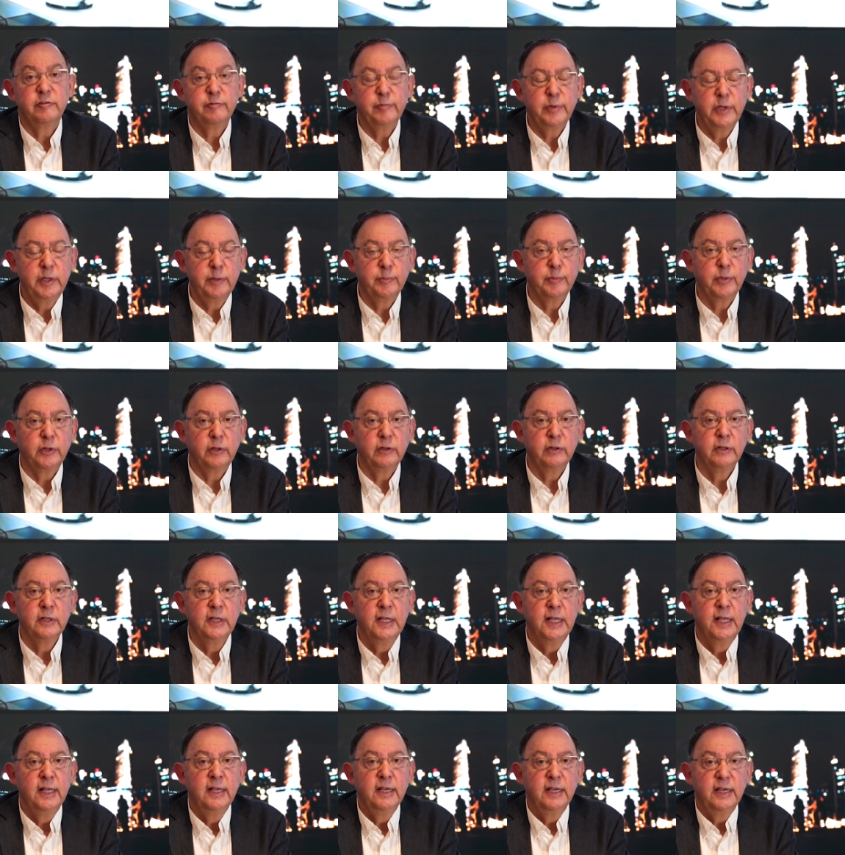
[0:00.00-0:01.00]
of people
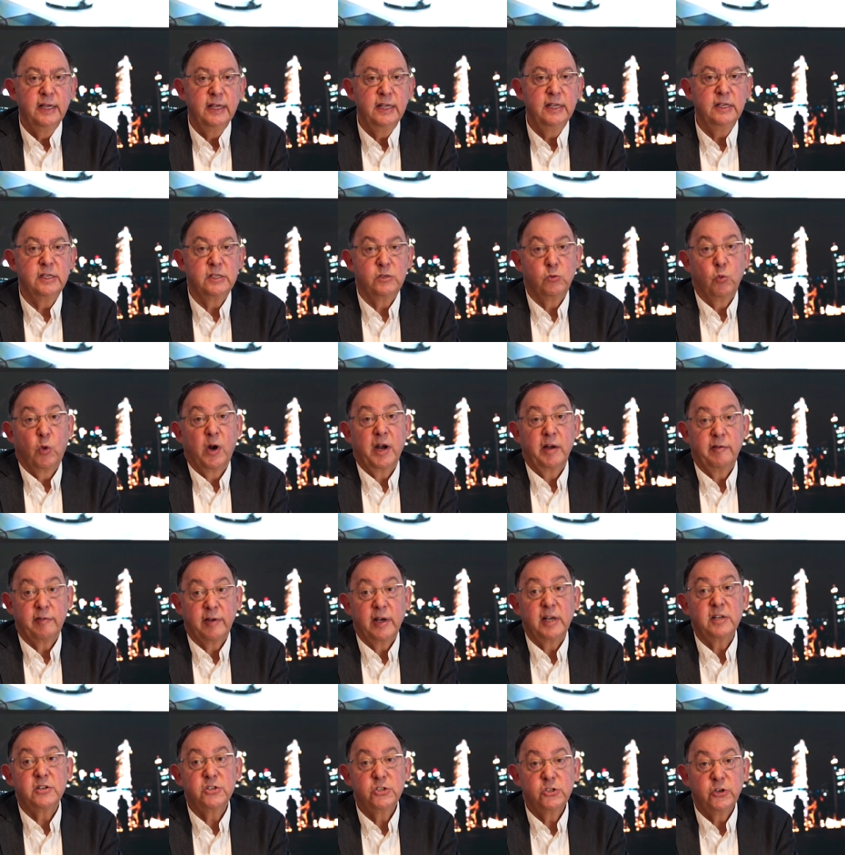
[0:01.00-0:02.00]
is one of
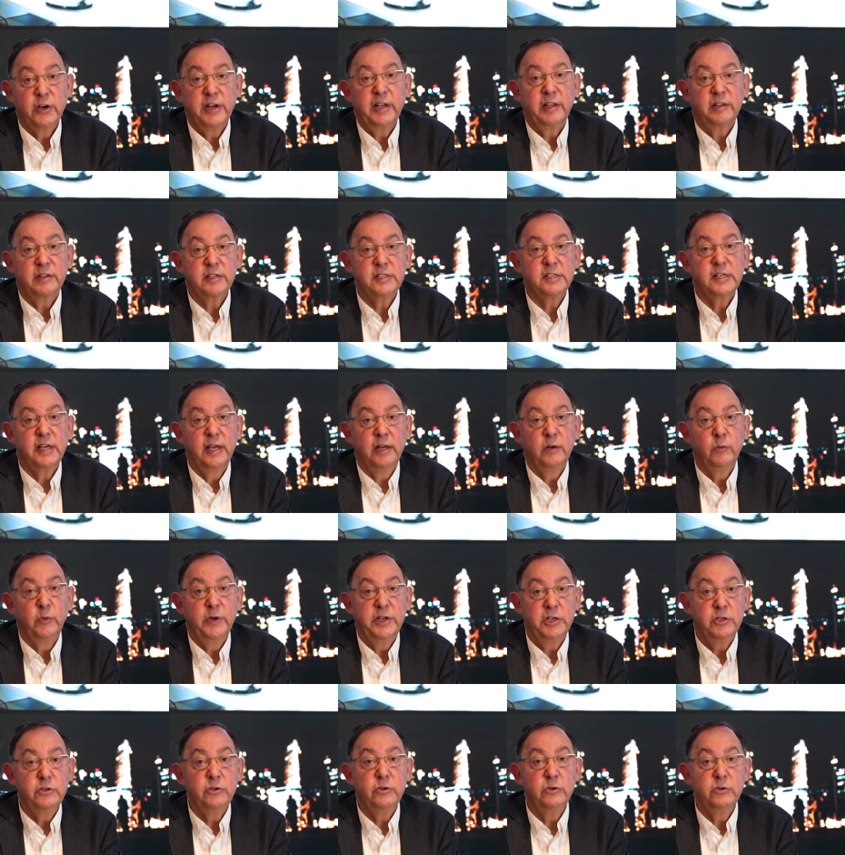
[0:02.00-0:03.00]
our strengths, and
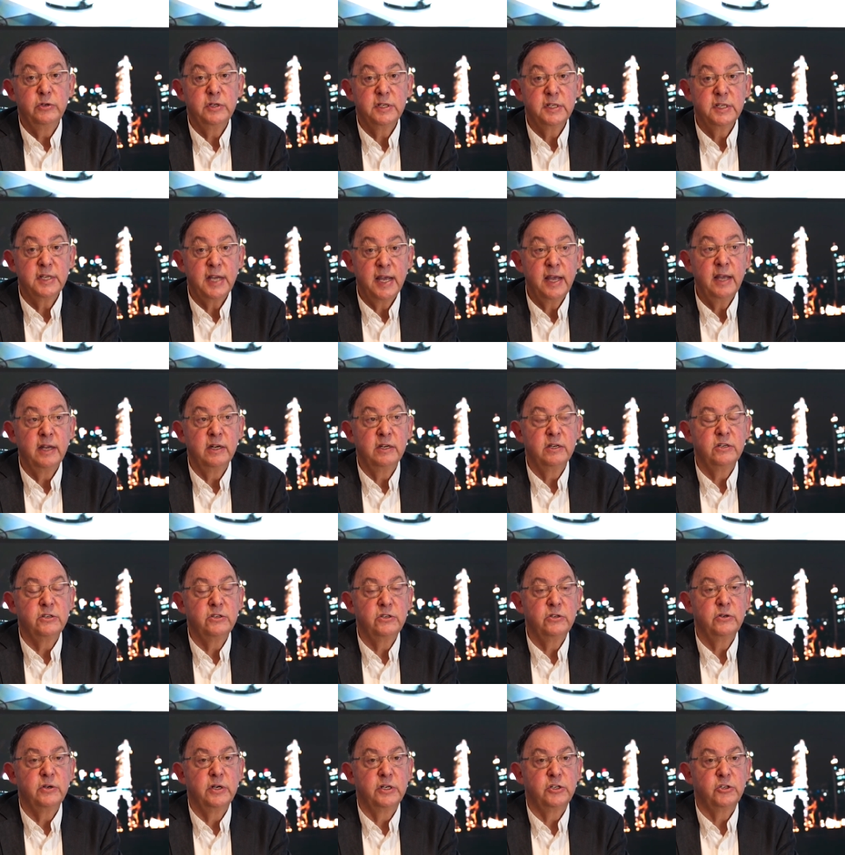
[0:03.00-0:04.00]
we do tend
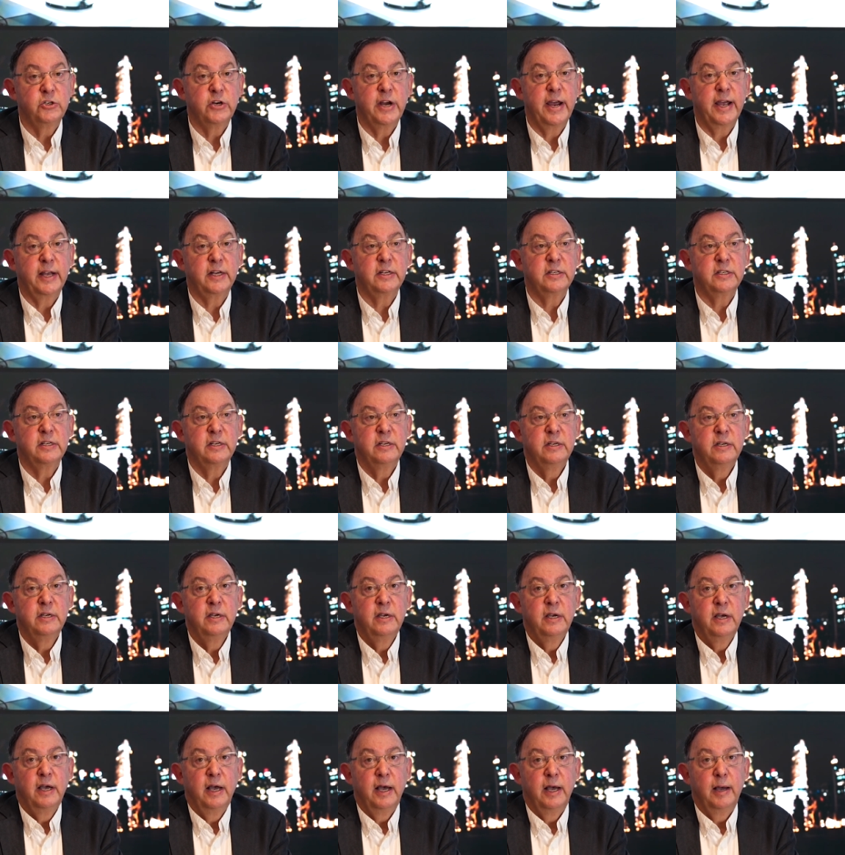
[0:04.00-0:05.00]
to attract
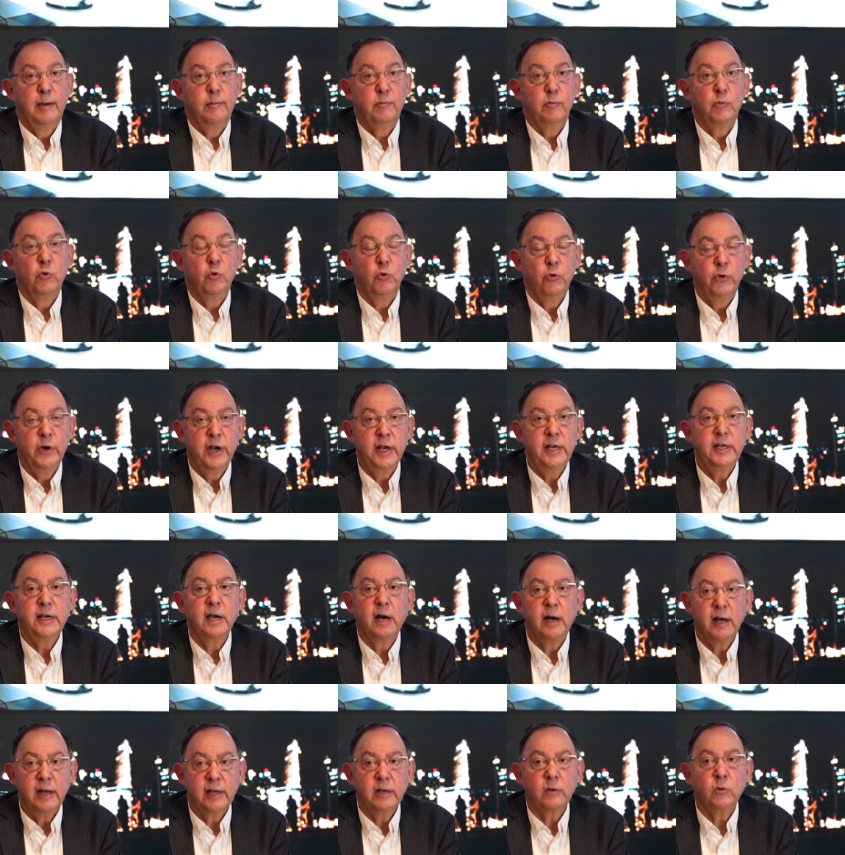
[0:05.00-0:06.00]
really
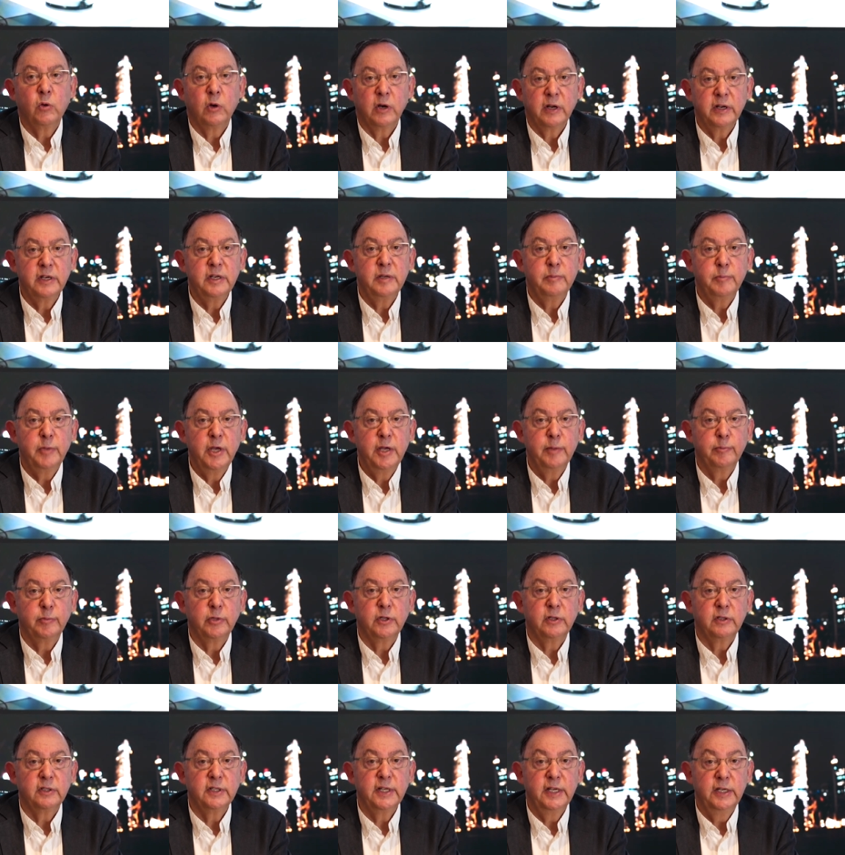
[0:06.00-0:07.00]
high-quality
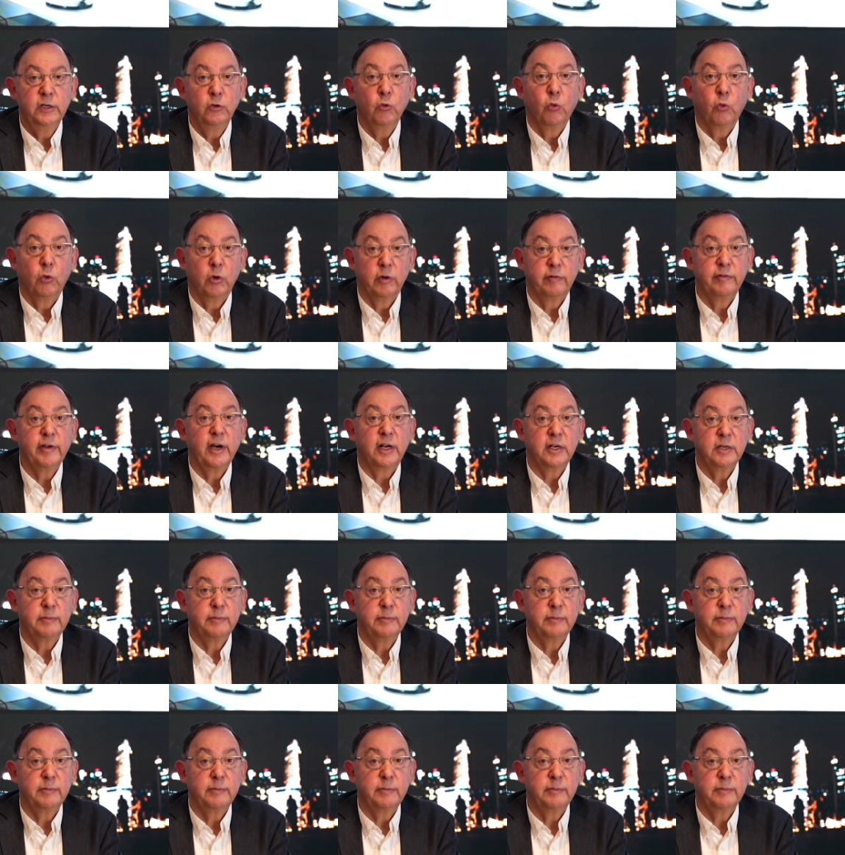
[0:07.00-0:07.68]
people in all of our